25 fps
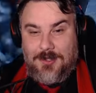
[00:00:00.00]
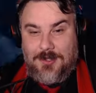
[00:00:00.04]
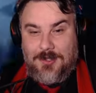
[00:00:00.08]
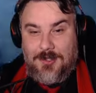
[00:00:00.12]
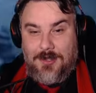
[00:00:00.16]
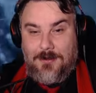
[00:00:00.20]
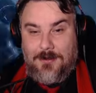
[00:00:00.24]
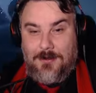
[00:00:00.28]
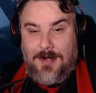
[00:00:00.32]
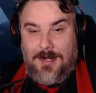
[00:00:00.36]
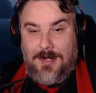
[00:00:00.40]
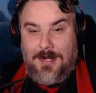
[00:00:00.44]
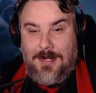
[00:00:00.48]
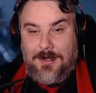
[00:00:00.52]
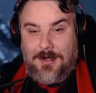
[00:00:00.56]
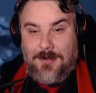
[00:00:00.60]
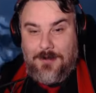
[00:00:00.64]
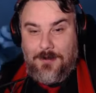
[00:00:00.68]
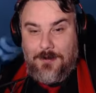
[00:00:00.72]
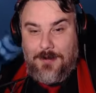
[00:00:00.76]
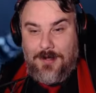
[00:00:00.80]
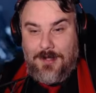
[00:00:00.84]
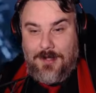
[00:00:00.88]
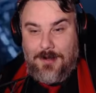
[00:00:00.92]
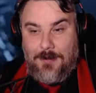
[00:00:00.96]
turned my head
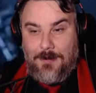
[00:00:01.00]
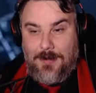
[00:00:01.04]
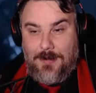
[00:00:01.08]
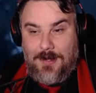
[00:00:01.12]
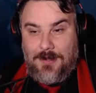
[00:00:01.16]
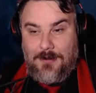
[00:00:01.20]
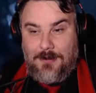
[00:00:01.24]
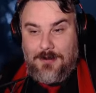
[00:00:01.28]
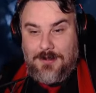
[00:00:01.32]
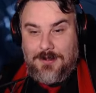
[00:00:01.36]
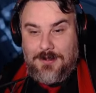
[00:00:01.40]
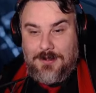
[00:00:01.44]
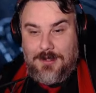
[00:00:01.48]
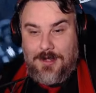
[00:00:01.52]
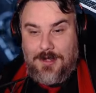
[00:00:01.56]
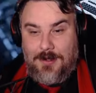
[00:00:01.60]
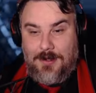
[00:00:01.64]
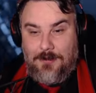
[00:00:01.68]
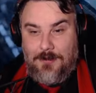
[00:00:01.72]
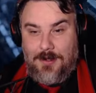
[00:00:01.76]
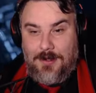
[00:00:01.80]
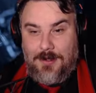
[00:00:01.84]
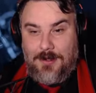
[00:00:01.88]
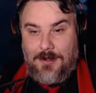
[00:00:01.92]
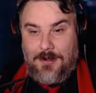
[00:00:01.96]
completely backwards there
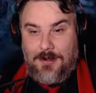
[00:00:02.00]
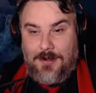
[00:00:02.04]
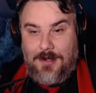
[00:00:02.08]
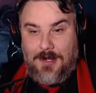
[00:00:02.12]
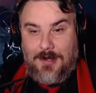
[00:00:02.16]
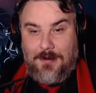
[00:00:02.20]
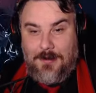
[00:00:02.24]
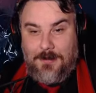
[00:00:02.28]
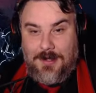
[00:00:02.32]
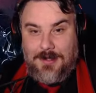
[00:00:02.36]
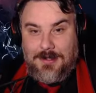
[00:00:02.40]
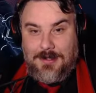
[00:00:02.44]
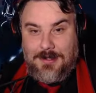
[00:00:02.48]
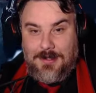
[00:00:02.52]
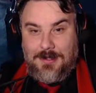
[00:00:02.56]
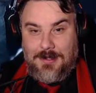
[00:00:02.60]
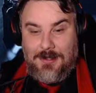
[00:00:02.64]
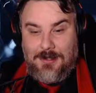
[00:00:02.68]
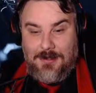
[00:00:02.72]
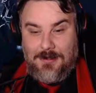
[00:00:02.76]
while animating.